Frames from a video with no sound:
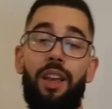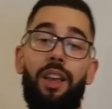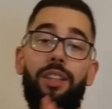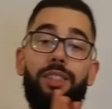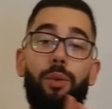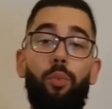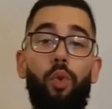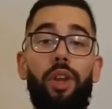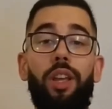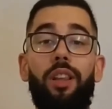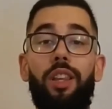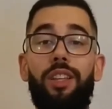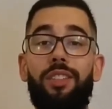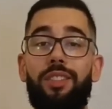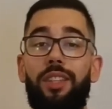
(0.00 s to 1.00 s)
some
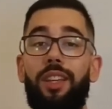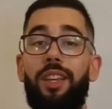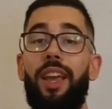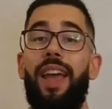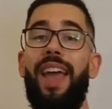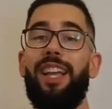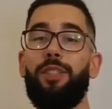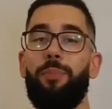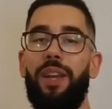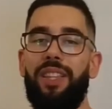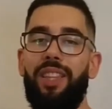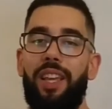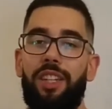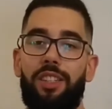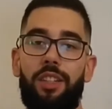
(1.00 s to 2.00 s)
realistic
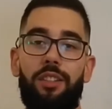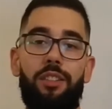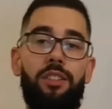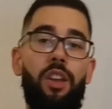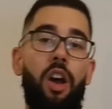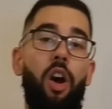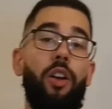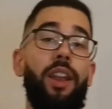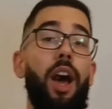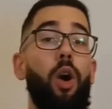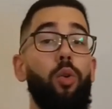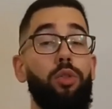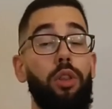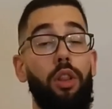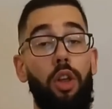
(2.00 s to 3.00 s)
expectations on
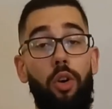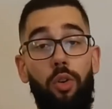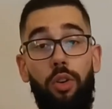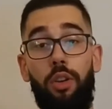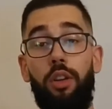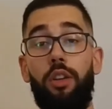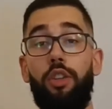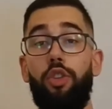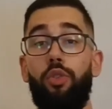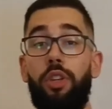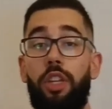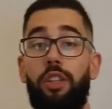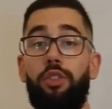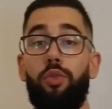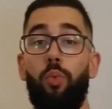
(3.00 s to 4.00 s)
how long you
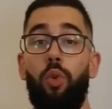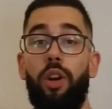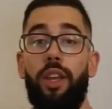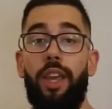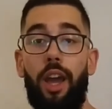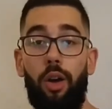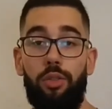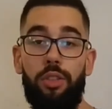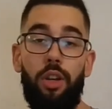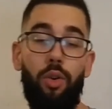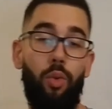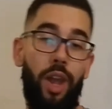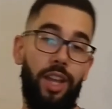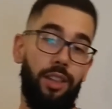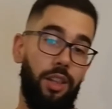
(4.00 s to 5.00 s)
need to work out
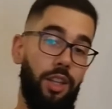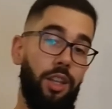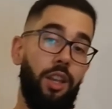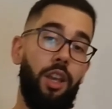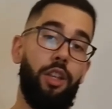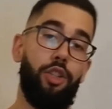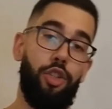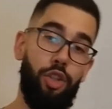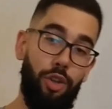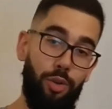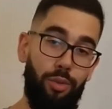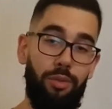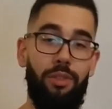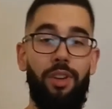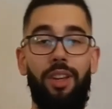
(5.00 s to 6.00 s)
correctly
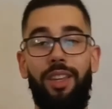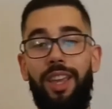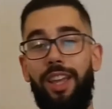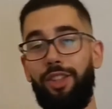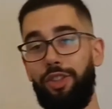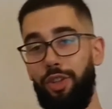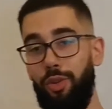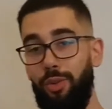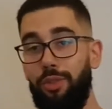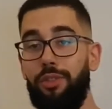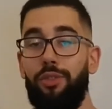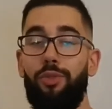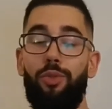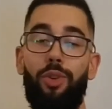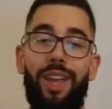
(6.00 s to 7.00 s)
to get yoked,
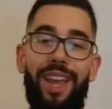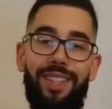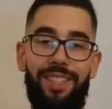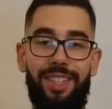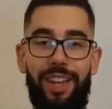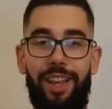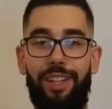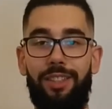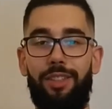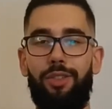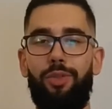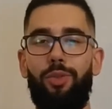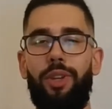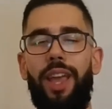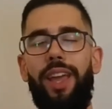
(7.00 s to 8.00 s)
to get jacked,
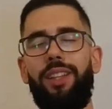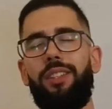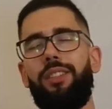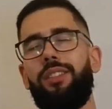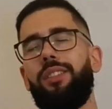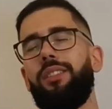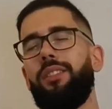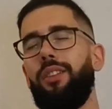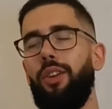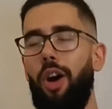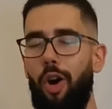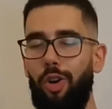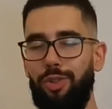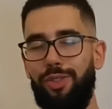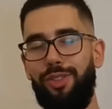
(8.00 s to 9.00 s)
to get
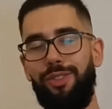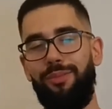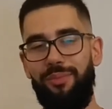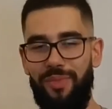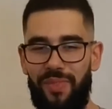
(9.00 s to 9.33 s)
awesome.